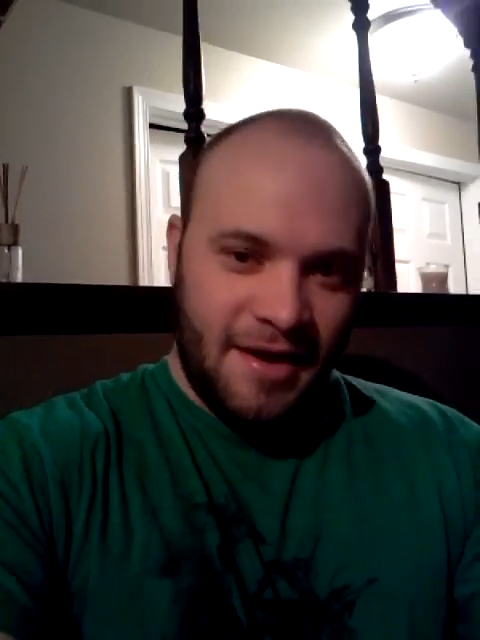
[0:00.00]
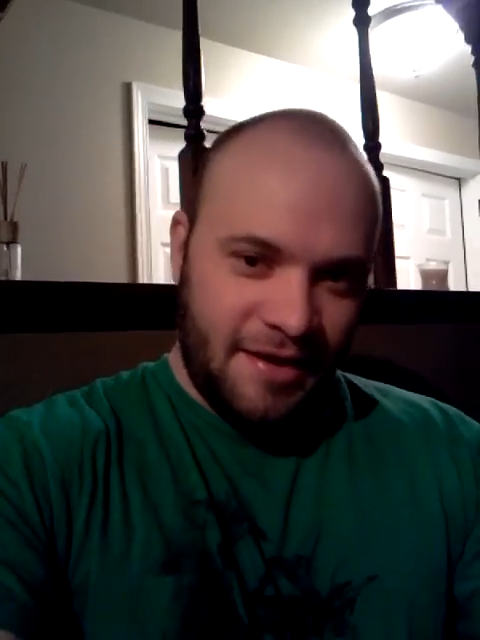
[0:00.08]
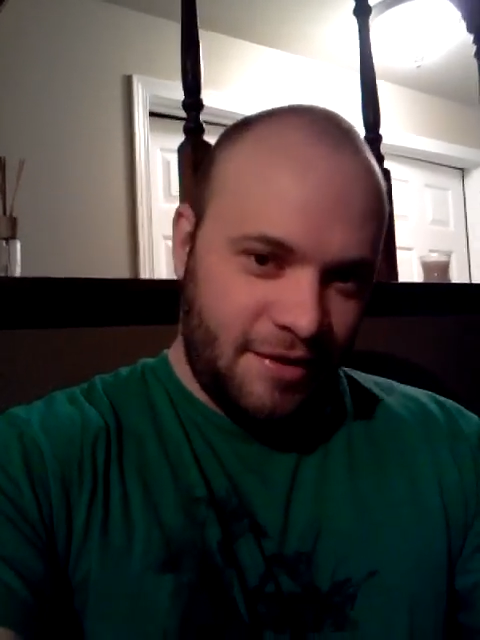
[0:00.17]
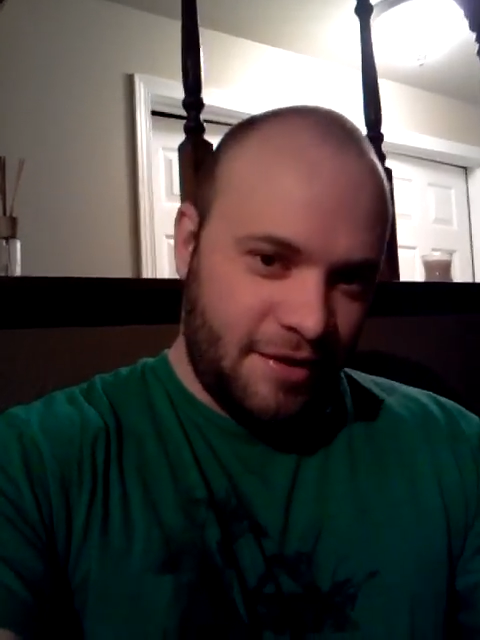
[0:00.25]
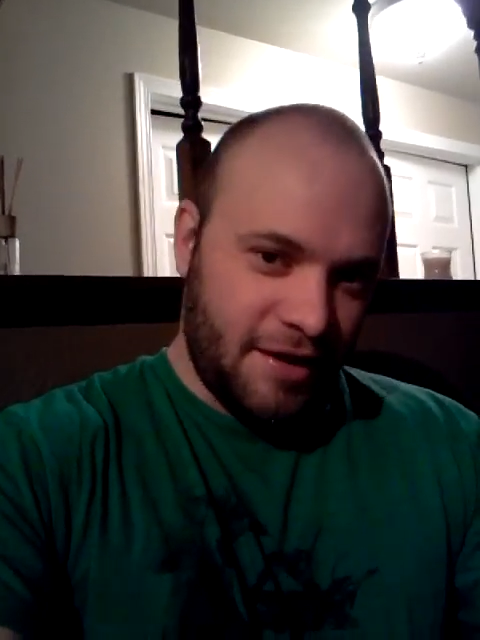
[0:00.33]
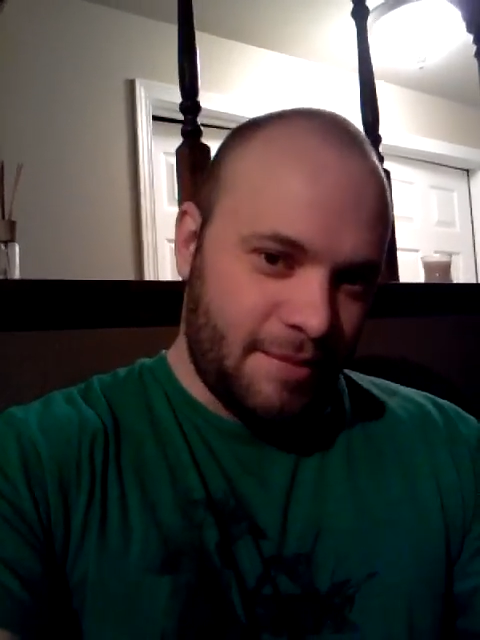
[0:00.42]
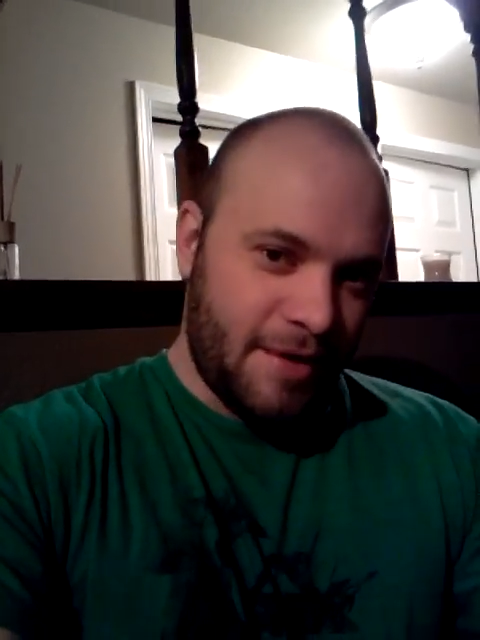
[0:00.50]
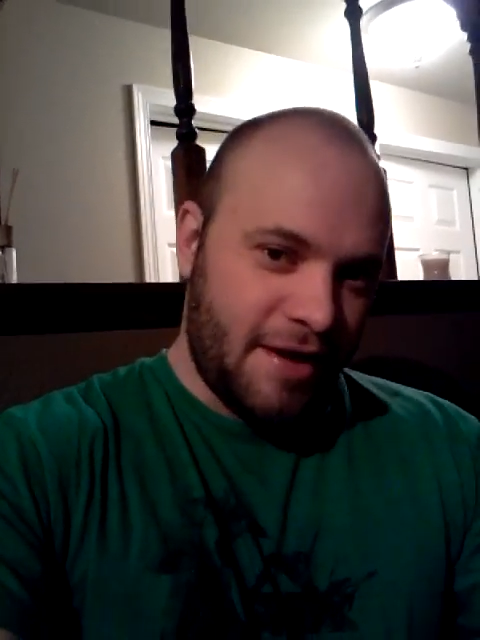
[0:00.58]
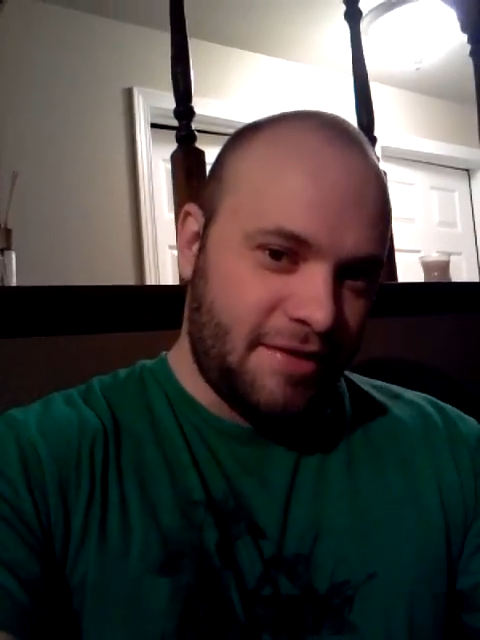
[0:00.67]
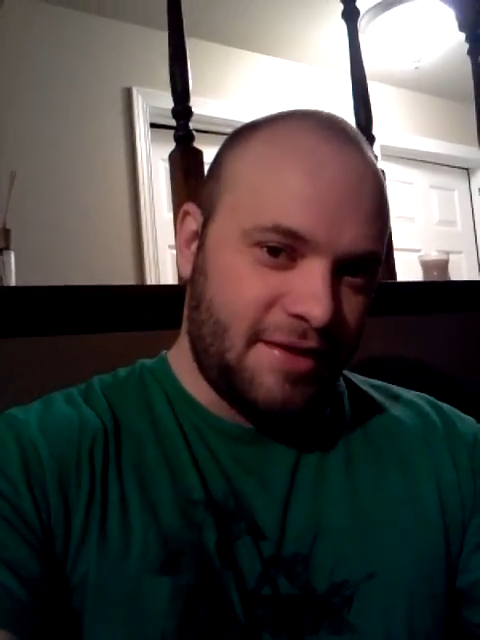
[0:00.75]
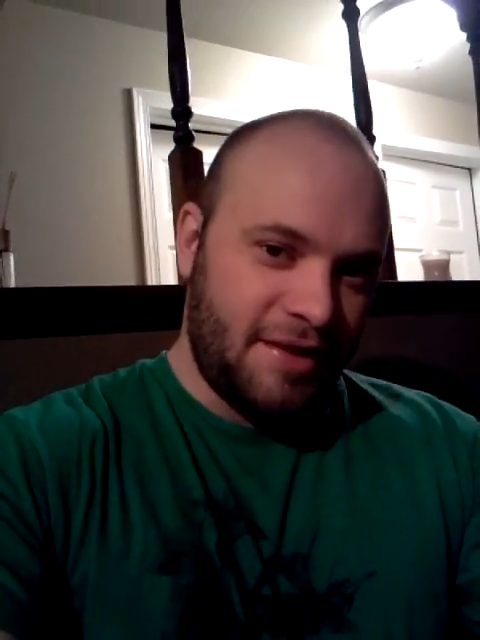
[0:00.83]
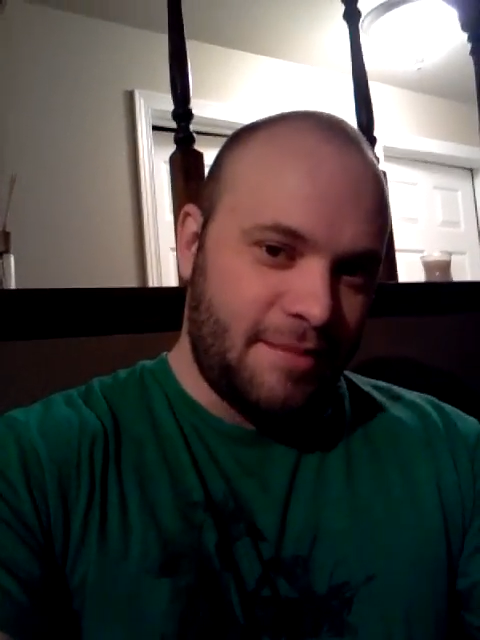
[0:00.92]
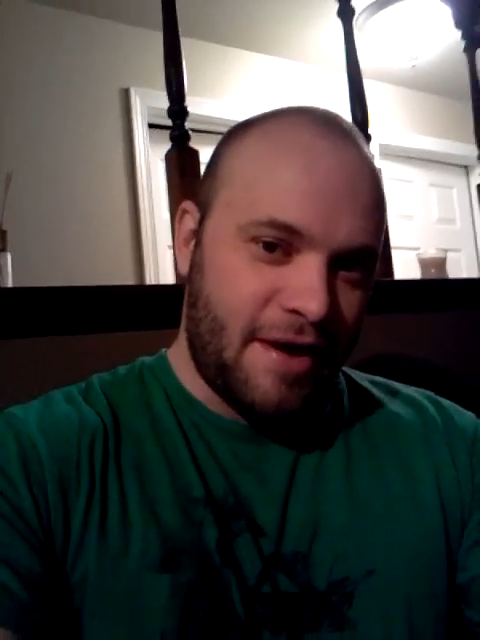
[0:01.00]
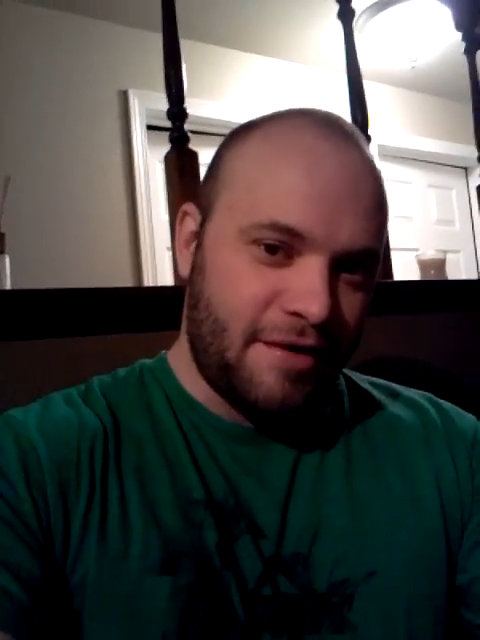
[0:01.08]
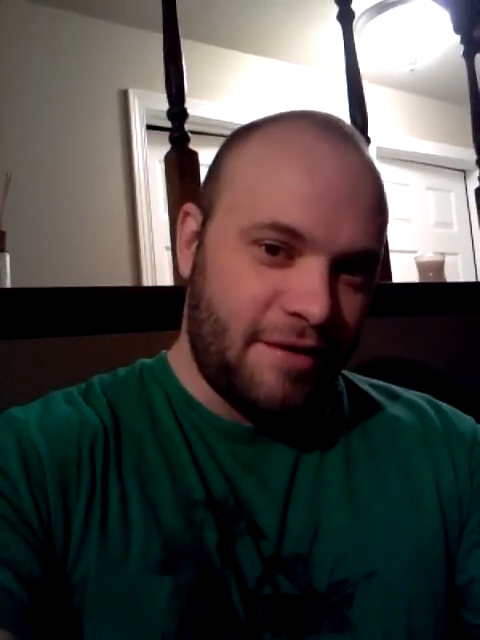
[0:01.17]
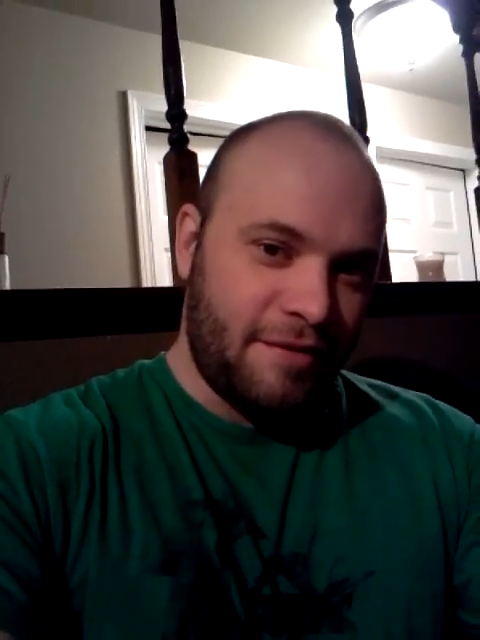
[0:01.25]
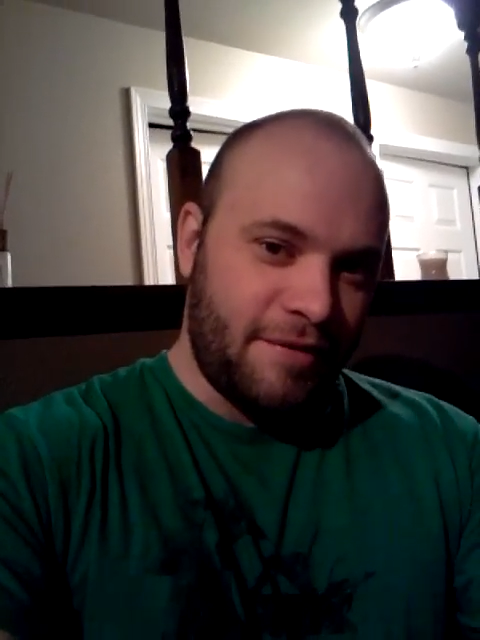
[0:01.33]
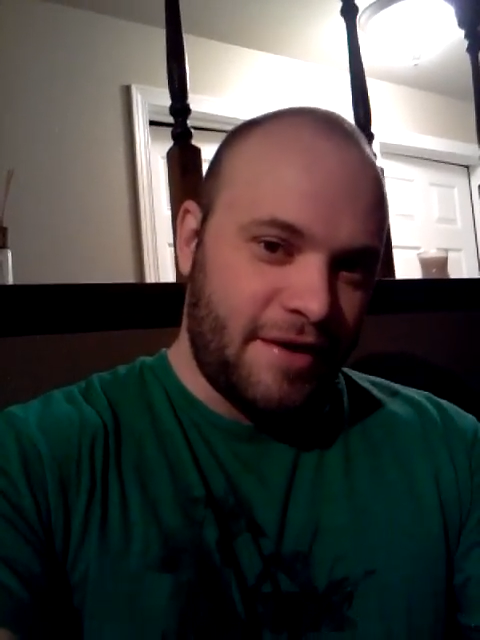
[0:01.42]
If you think about the amount
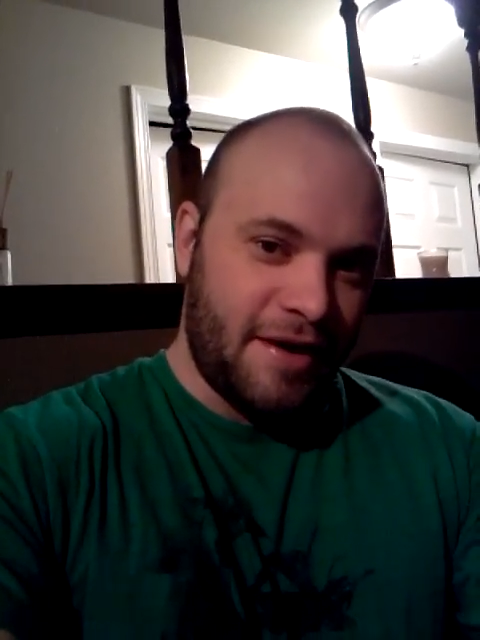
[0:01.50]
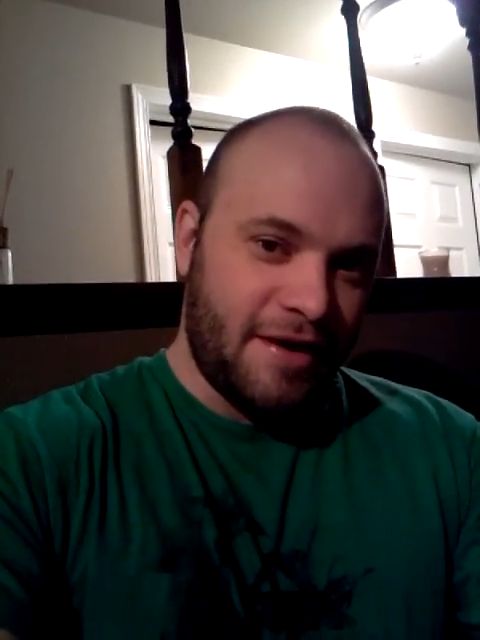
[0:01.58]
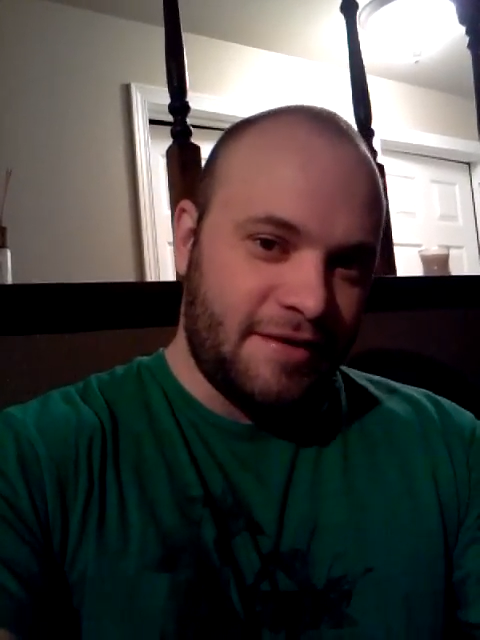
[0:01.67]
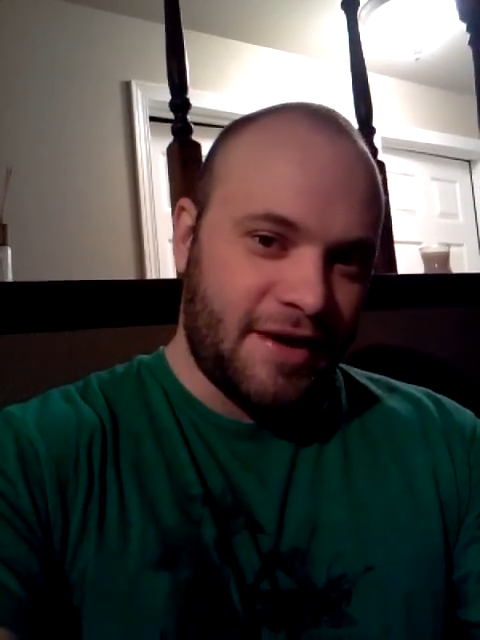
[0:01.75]
of uh,